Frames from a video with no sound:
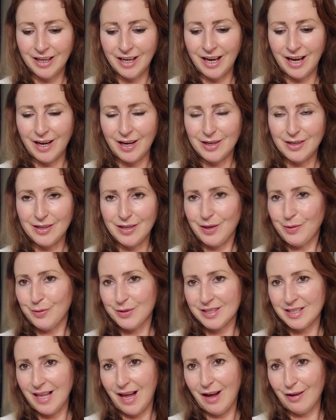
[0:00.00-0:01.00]
and he
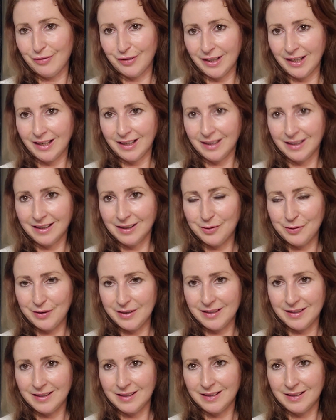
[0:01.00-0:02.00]
was laughing
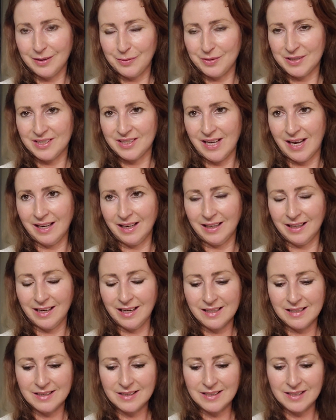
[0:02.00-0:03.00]
when he was saying
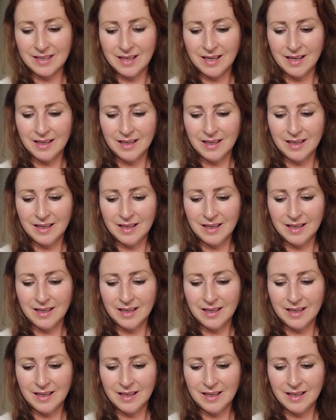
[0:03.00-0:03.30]
it.